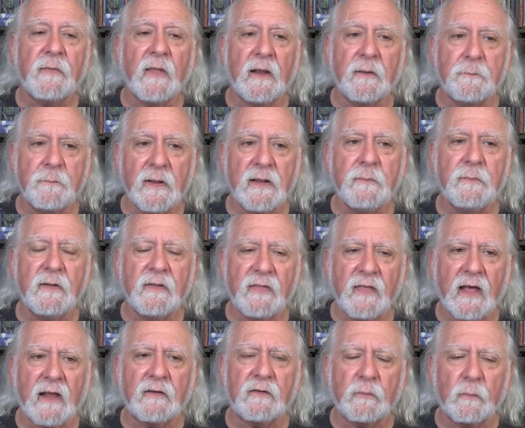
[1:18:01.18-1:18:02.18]
and maybe
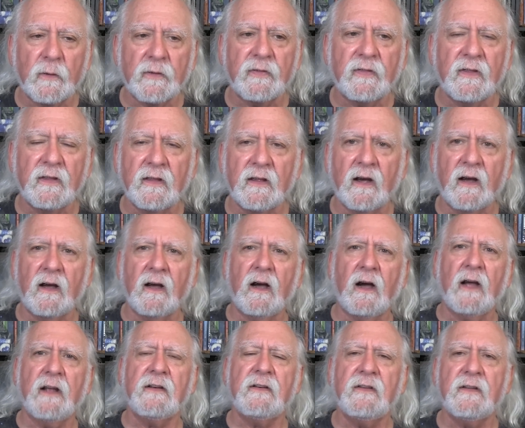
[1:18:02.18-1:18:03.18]
that's what the uh,
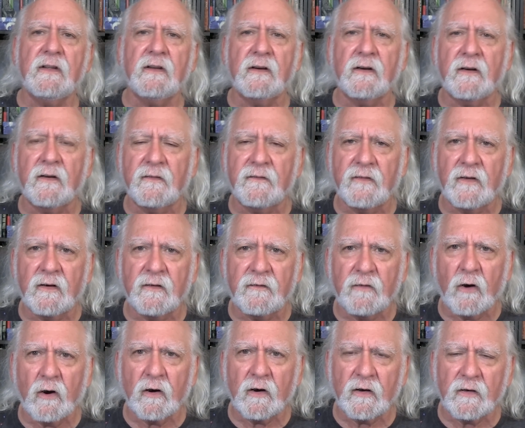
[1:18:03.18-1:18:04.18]
idea of, of
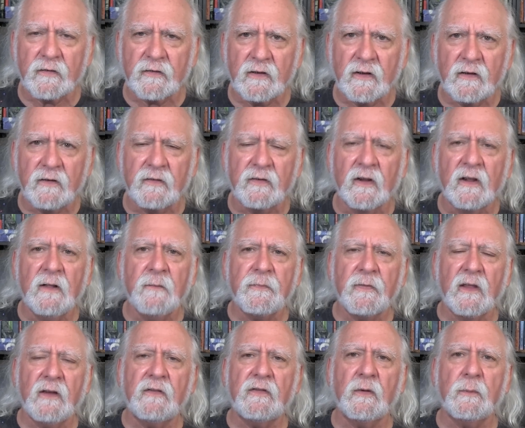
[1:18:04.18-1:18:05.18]
August is
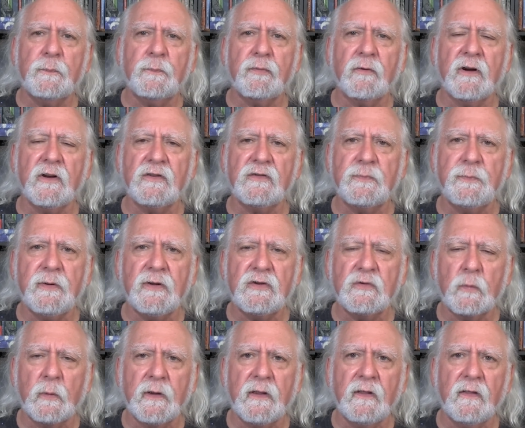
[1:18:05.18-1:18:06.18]
it's a bridge
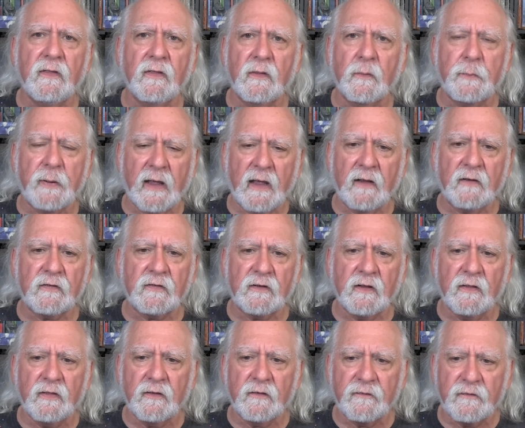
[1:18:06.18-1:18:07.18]
between the past
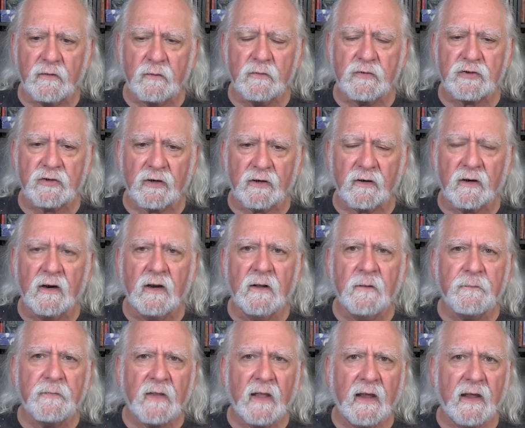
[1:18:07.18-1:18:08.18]
and the future.
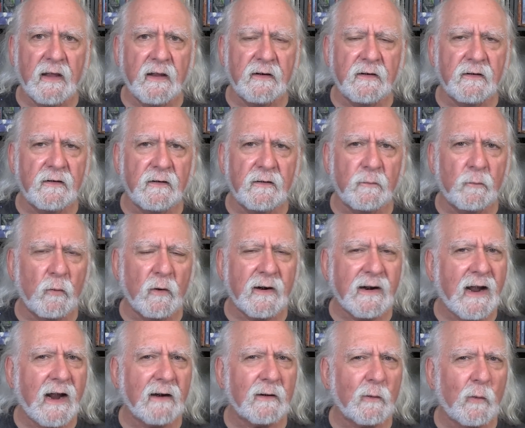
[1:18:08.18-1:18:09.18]
And we're
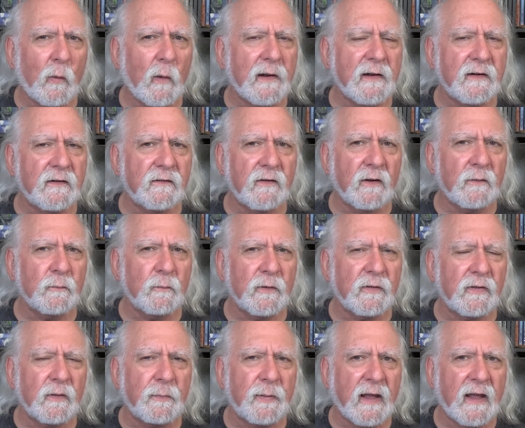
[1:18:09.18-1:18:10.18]
not quite done
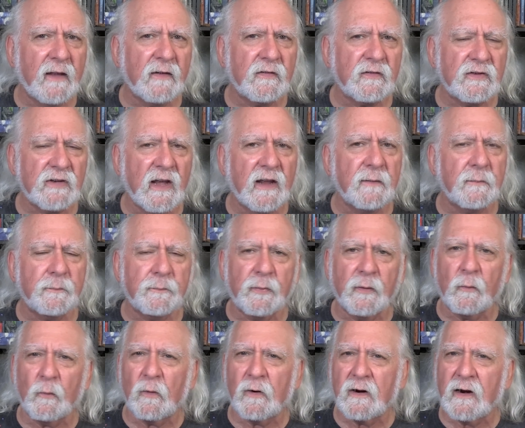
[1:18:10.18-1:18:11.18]
with the past yet,
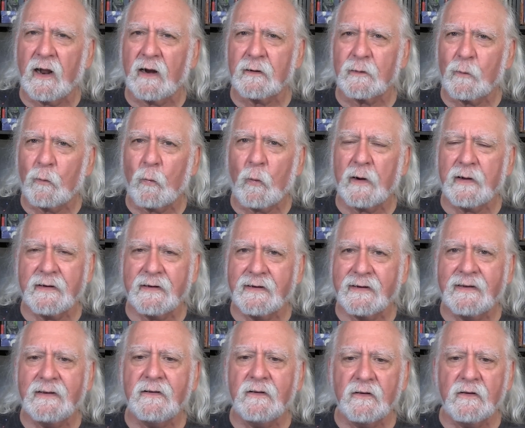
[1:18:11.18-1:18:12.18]
but we're not quite
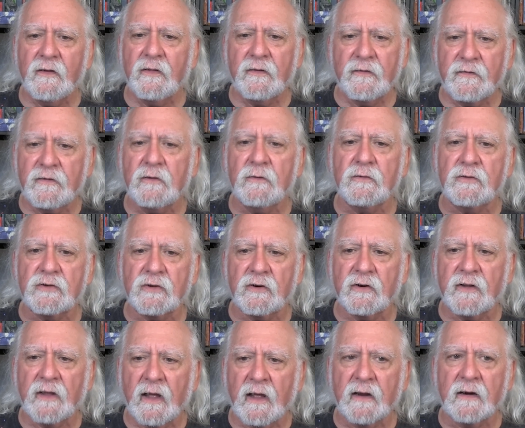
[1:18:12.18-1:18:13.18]
into the future
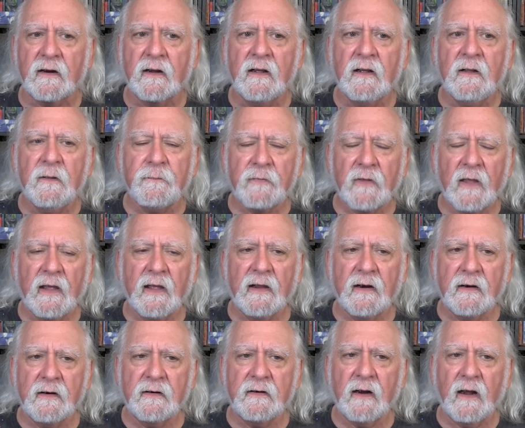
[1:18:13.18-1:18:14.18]
yet.
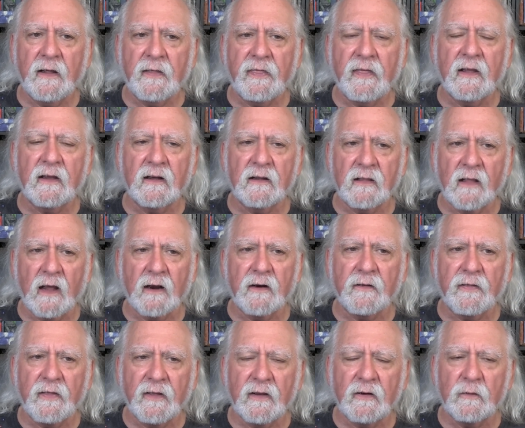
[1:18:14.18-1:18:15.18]
And I think a lot
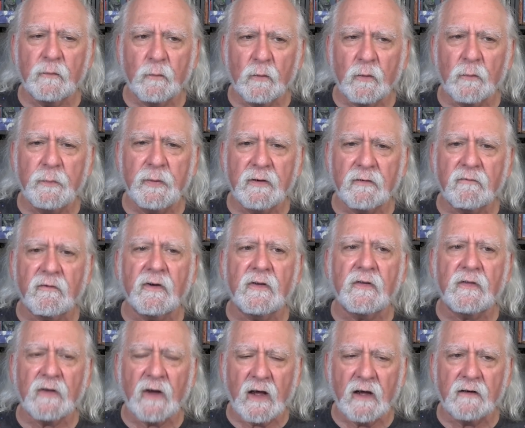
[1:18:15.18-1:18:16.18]
of things will be
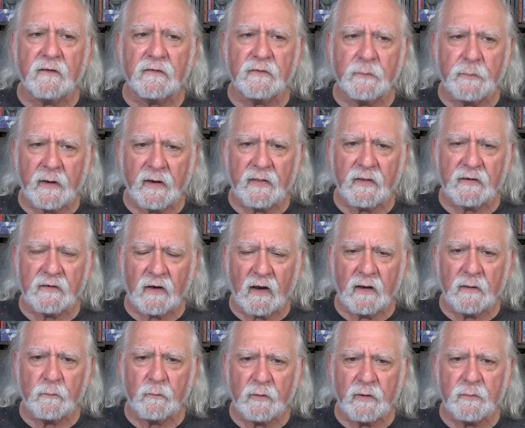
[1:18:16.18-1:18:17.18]
resolved by the
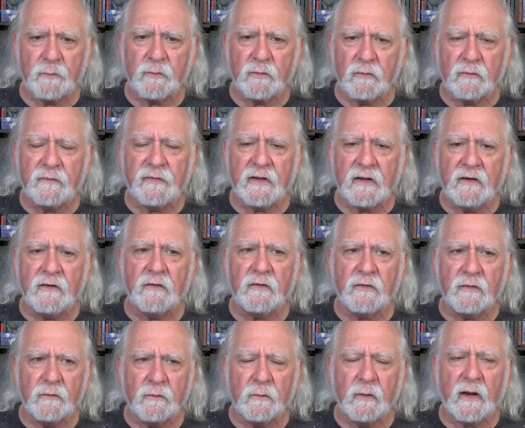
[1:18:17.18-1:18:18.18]
time we move
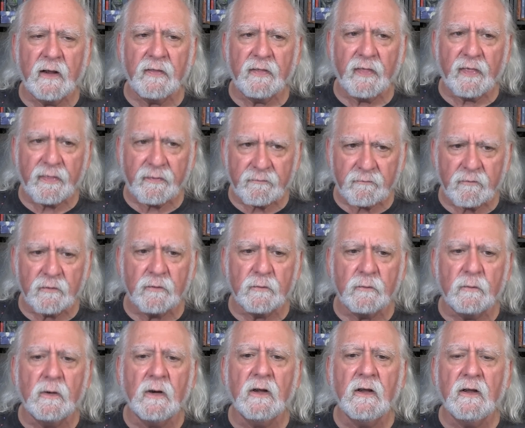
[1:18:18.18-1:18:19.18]
into and
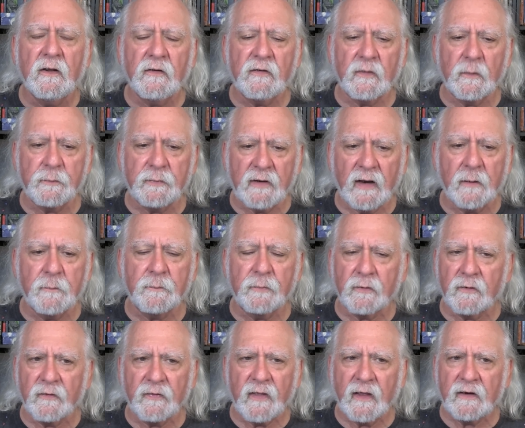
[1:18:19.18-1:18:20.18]
through
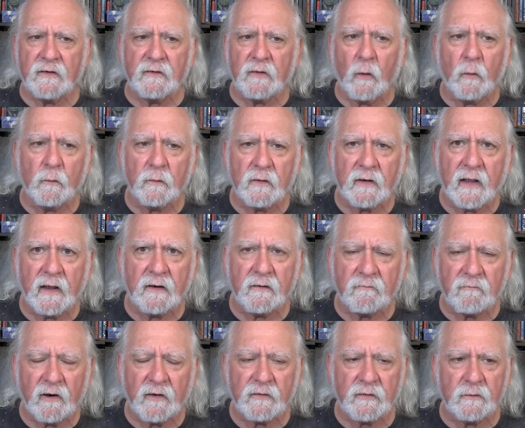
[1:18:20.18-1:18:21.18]
September that don't get
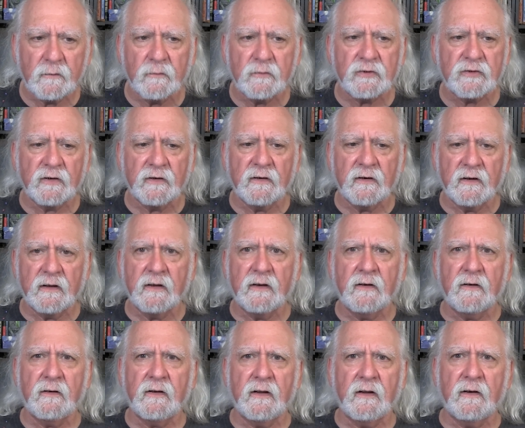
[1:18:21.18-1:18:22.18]
resolution
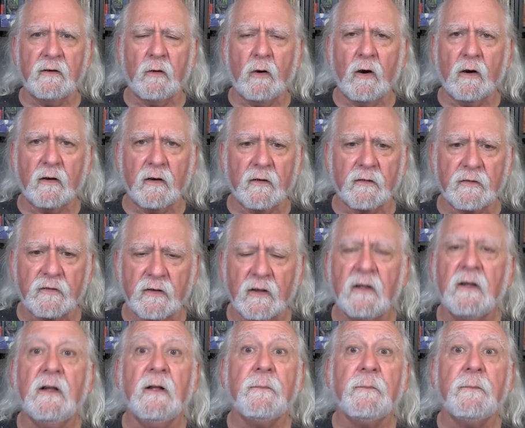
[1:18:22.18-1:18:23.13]
in, in August.